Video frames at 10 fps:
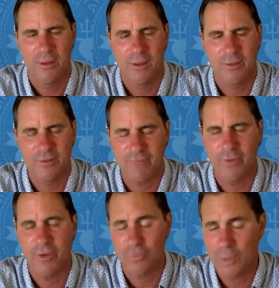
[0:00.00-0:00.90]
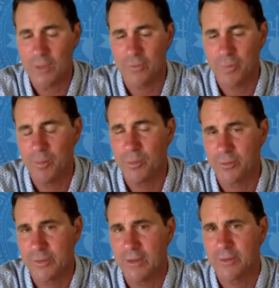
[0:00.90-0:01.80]
suffering, as well as people in
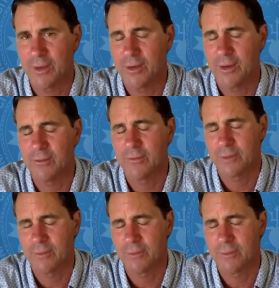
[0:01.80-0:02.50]
South San Diego. So